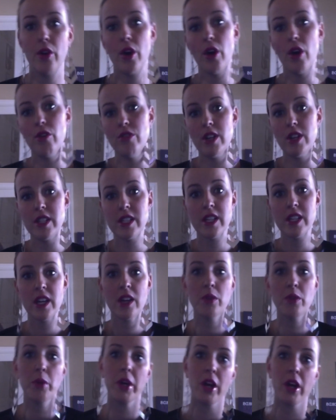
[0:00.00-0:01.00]
go
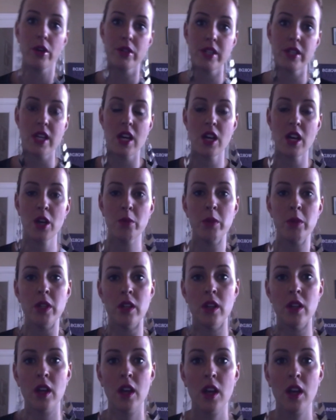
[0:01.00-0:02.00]
visit and we go see him,
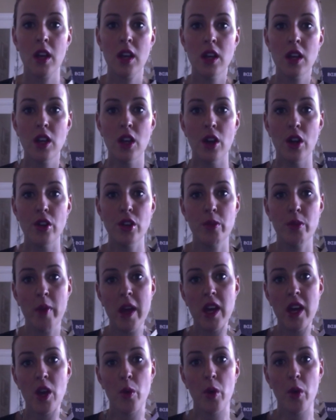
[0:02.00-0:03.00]
and, you know, you
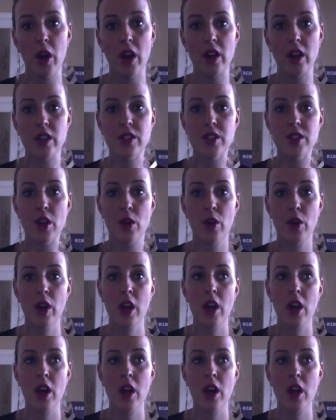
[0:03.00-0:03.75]
make it work. So